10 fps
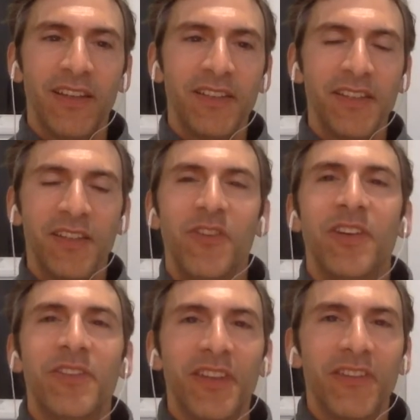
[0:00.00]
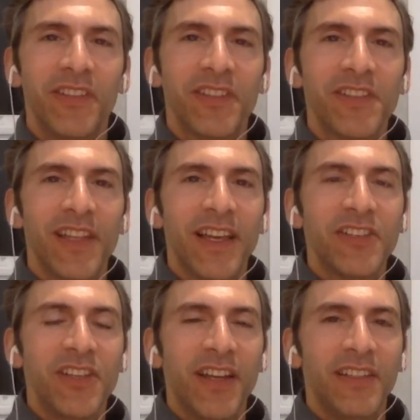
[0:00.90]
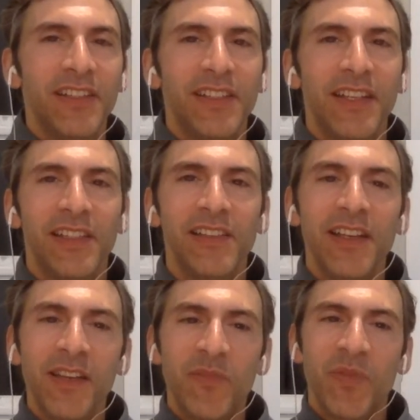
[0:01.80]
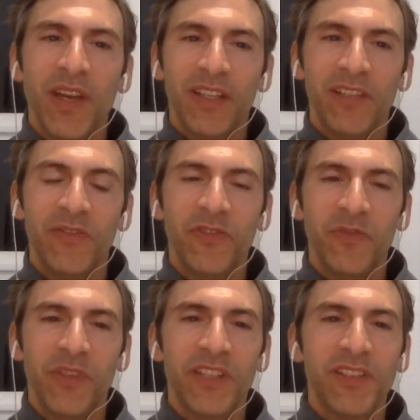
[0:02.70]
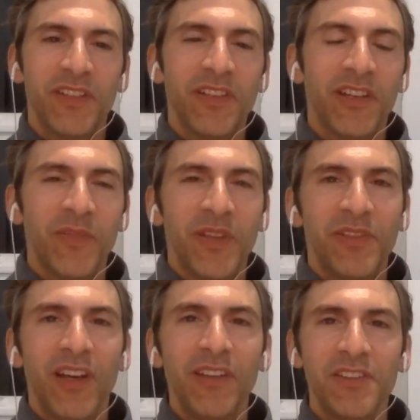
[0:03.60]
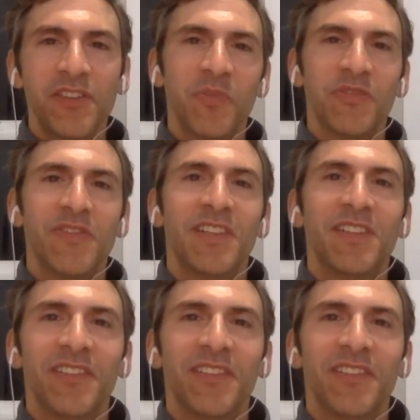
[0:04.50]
see you out there in the Slack channel, and I'll be back in a few weeks to talk about unsupervised